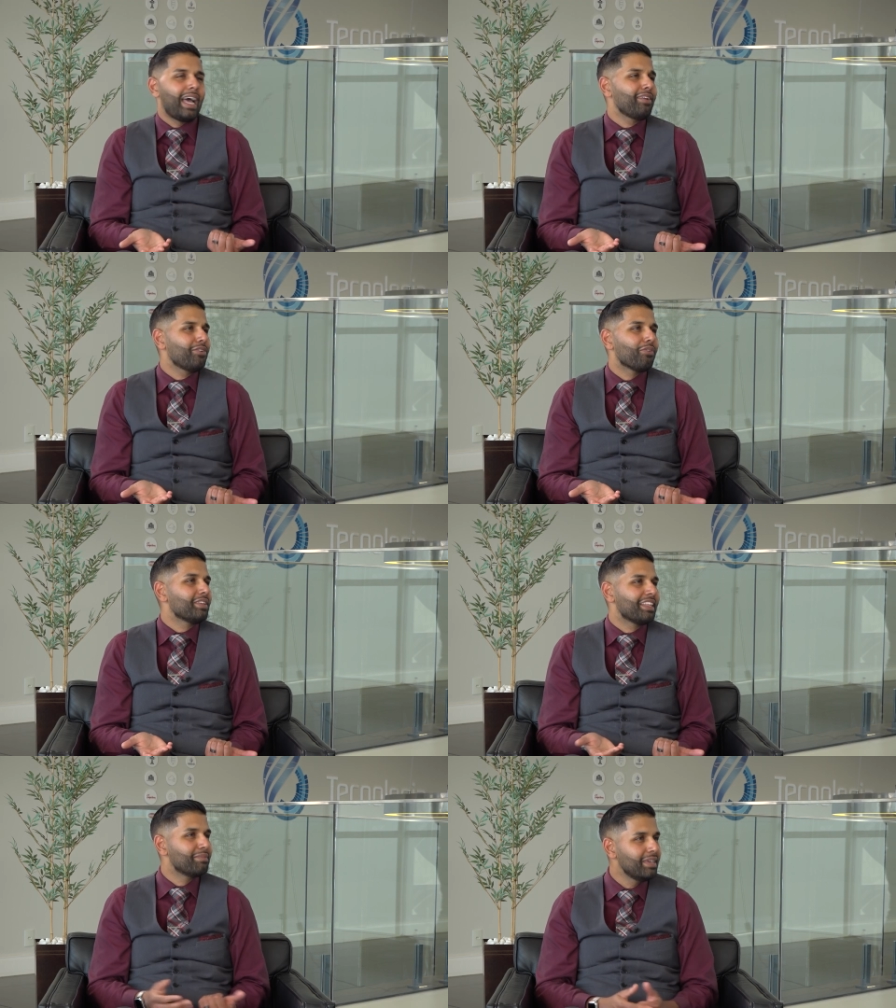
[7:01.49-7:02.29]
I don't know
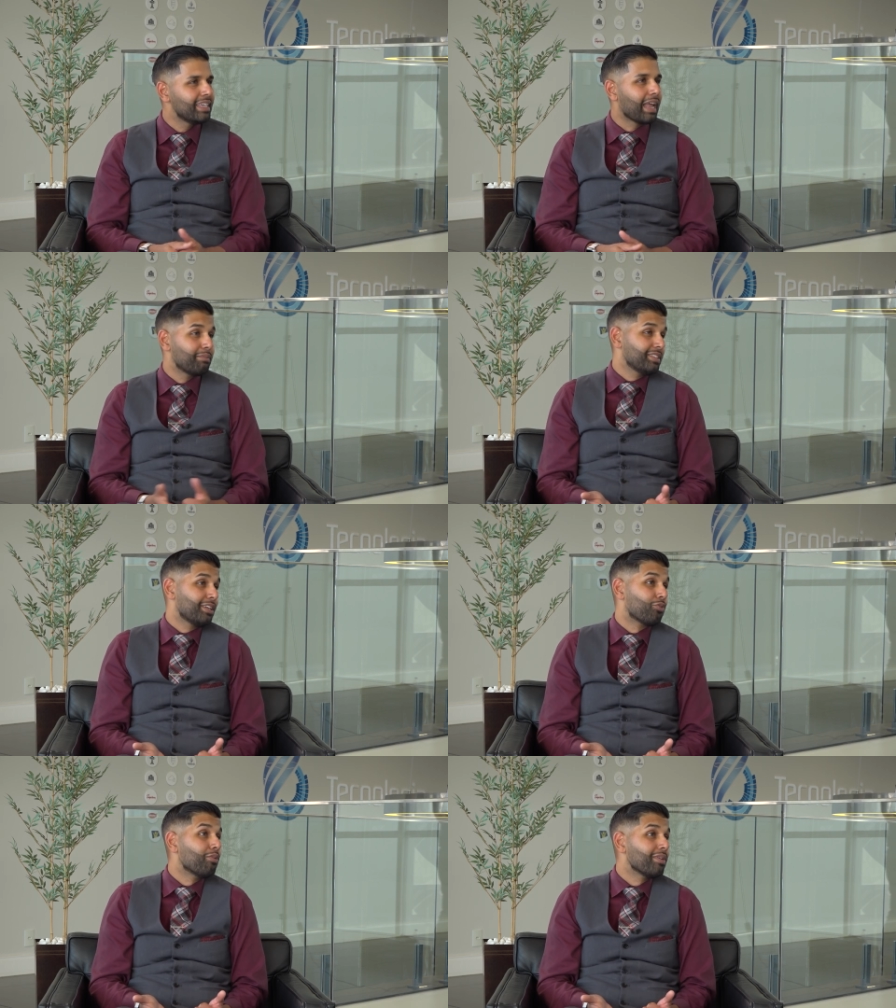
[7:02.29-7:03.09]
what they mean. I'm just
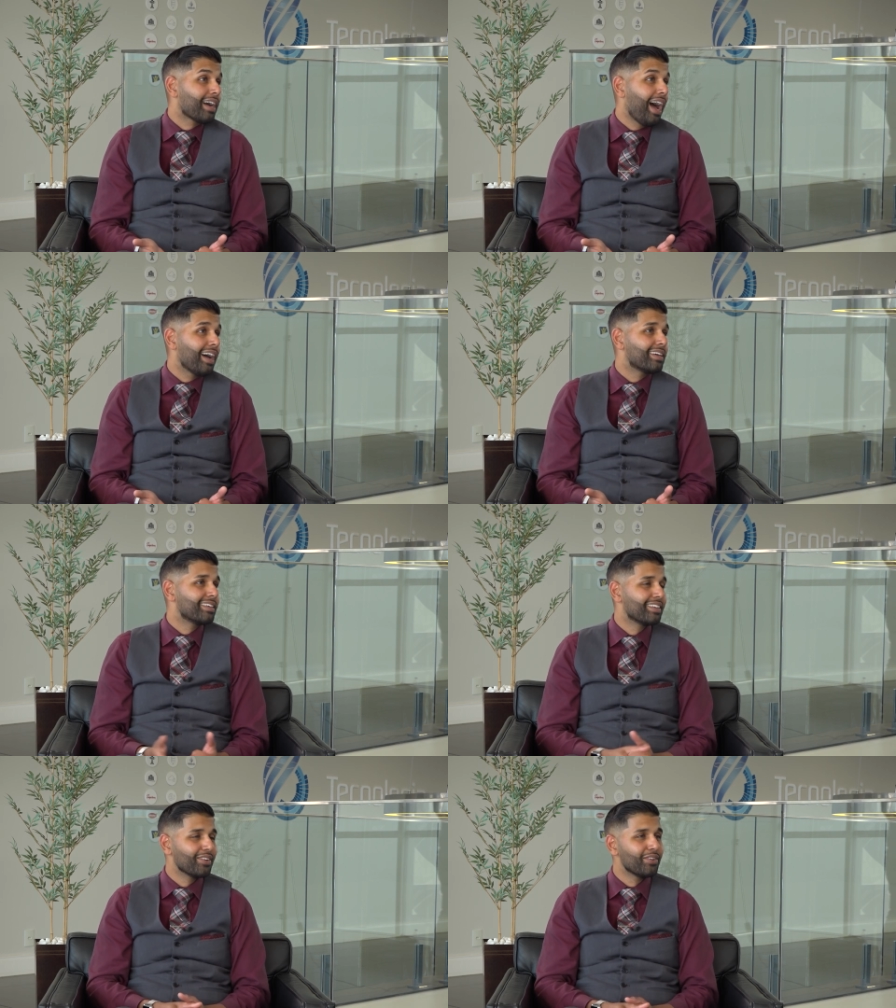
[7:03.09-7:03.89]
a normal guy,
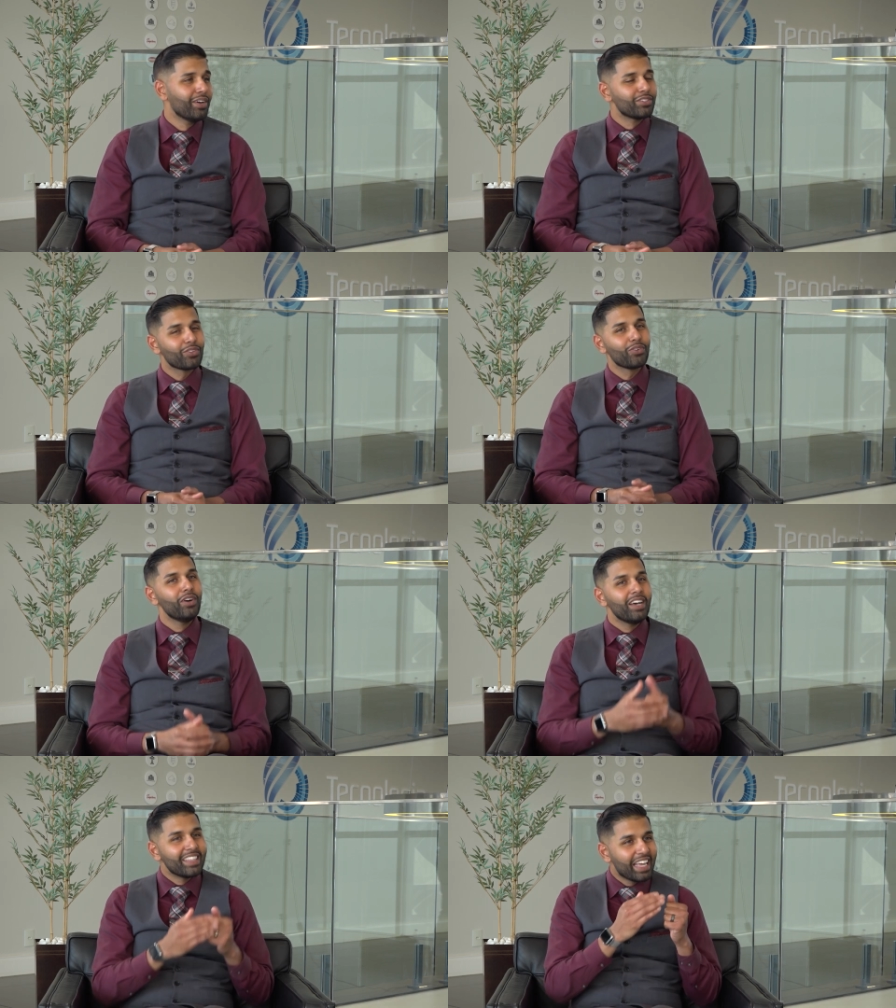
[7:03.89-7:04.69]
you know? So
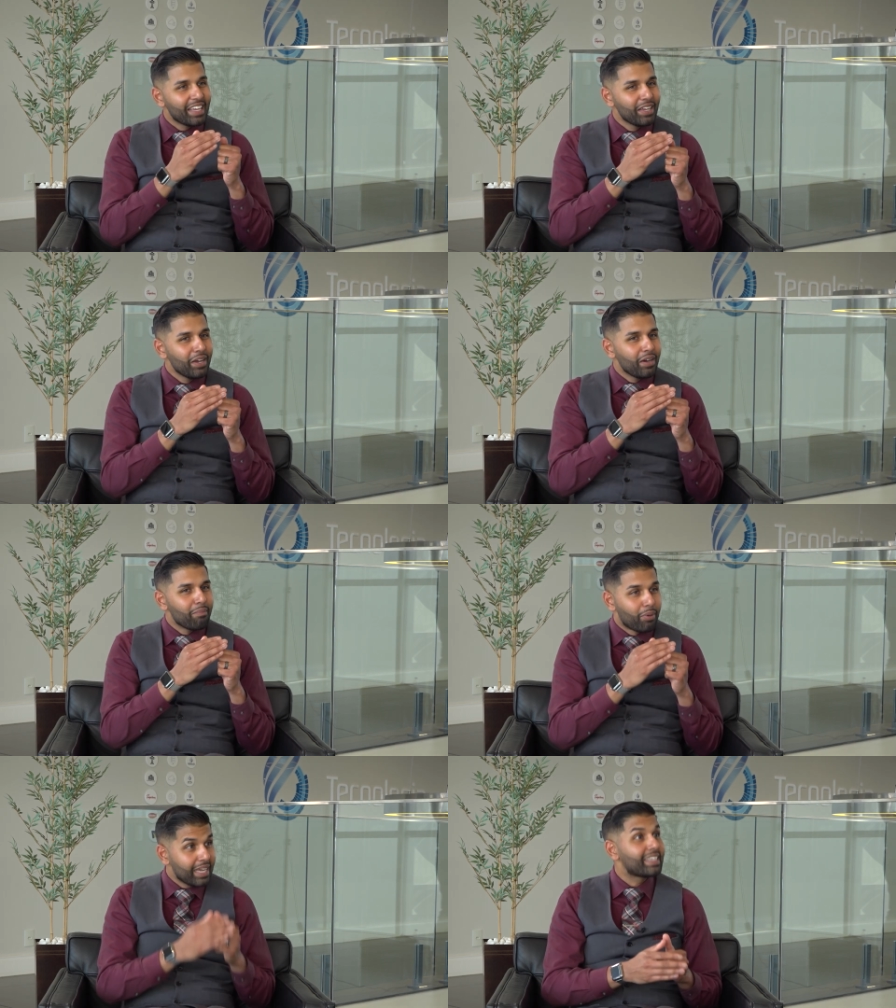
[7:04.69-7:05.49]
they
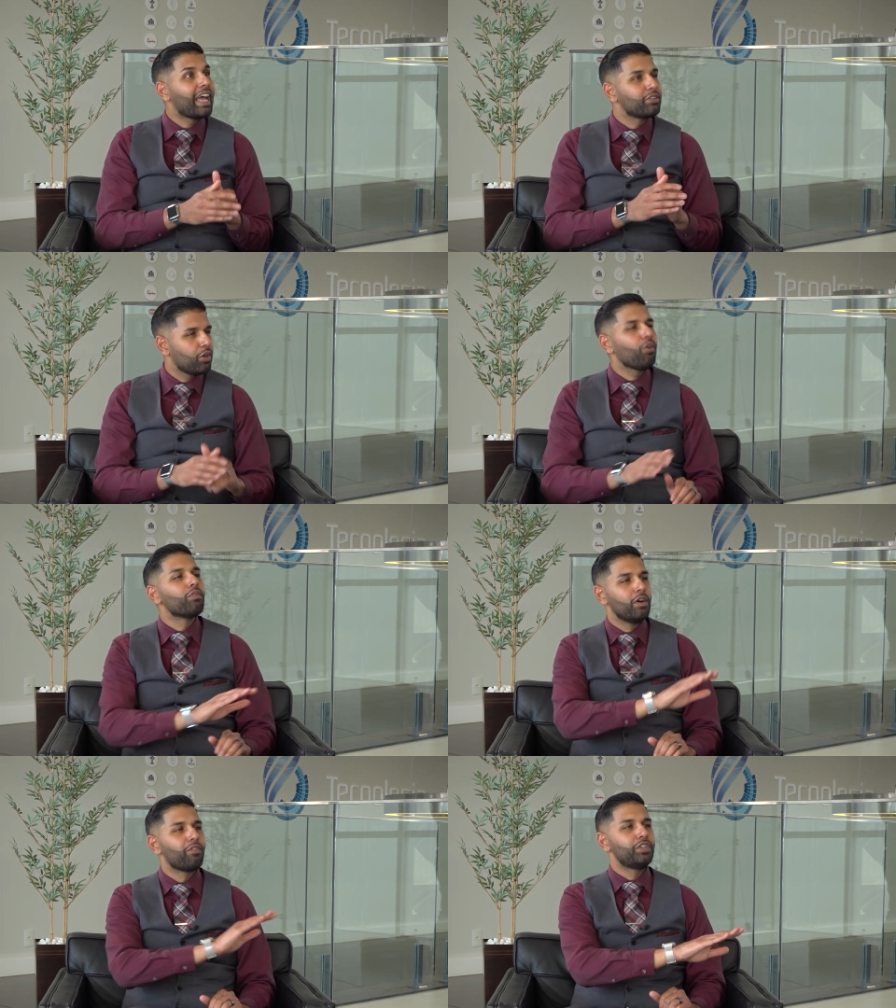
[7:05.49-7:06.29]
breakdown
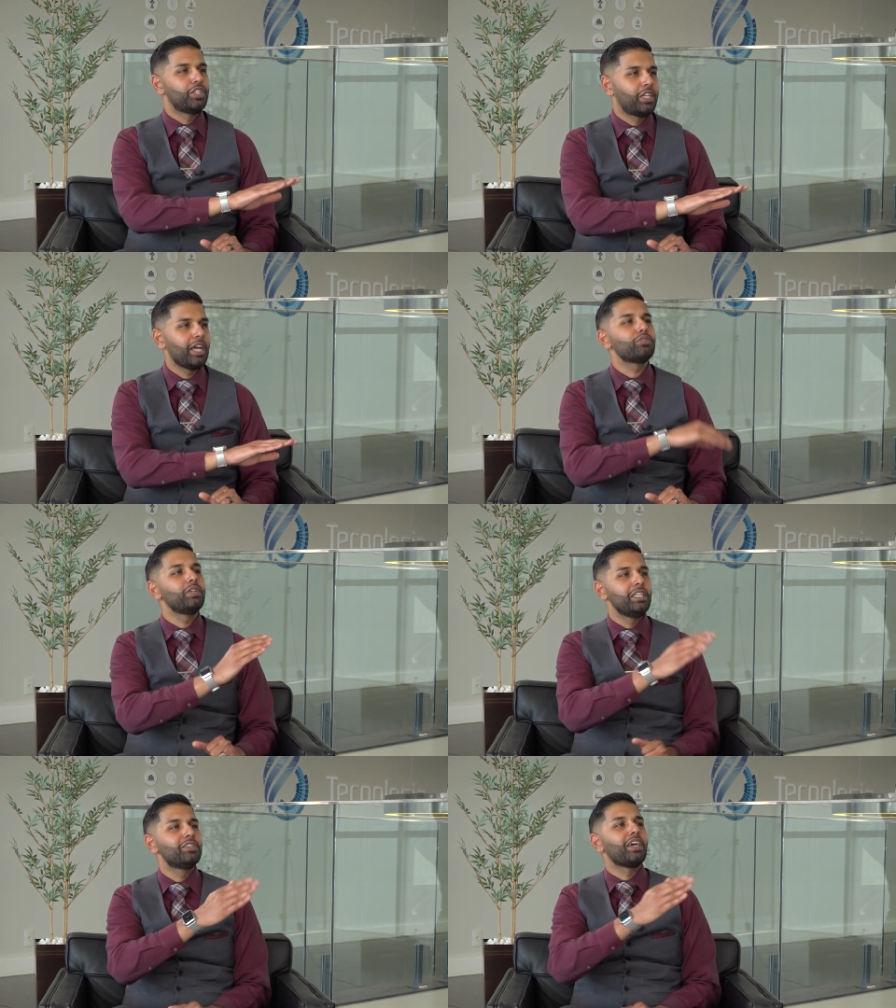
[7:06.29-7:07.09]
oh, for Jitesh, we
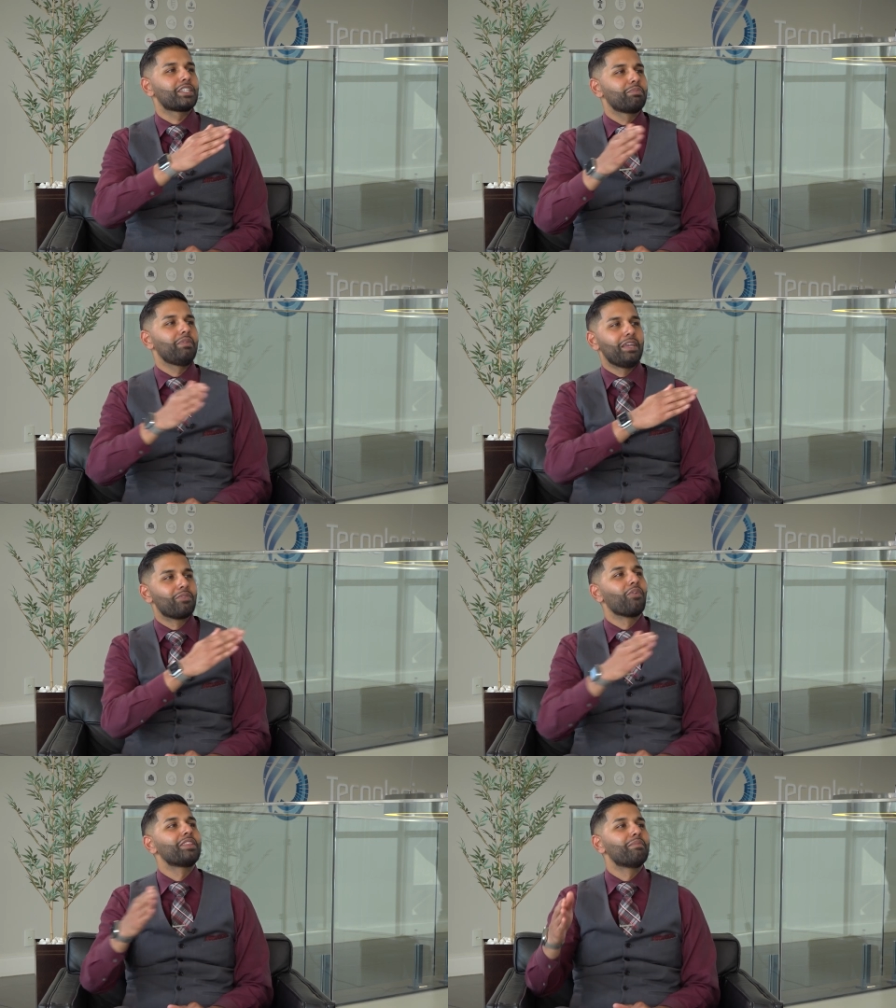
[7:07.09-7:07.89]
need to
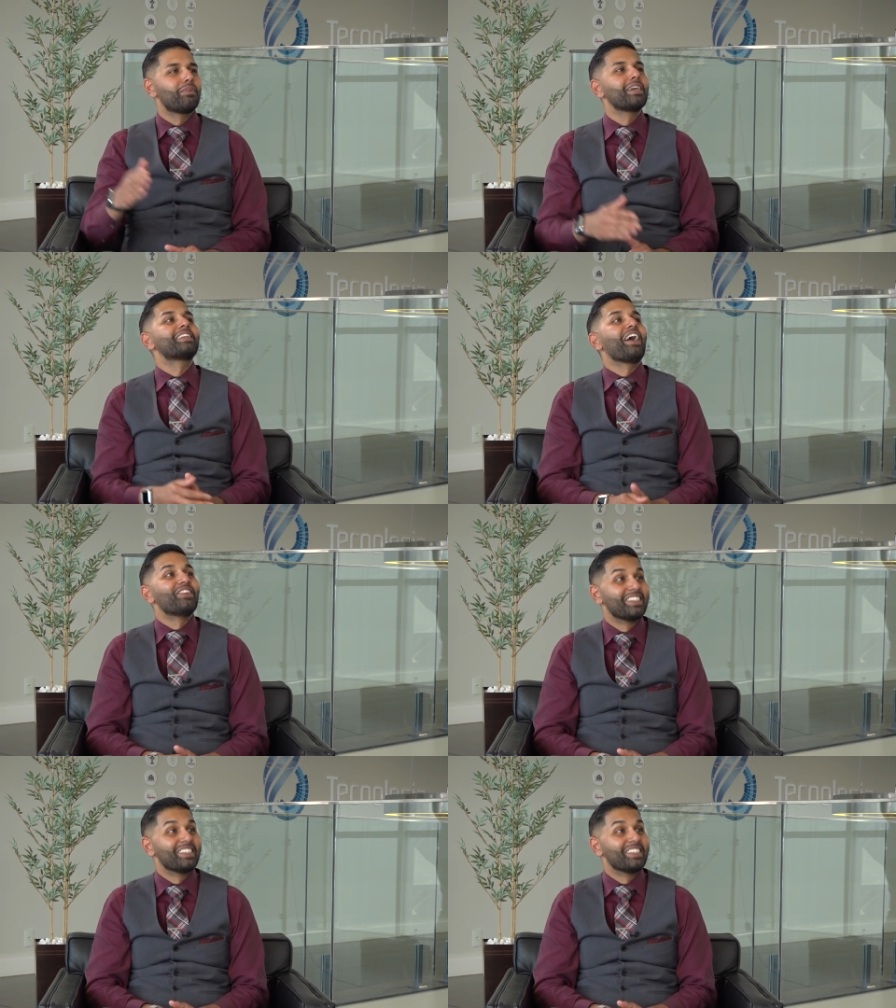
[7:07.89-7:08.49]
explain what the breakdown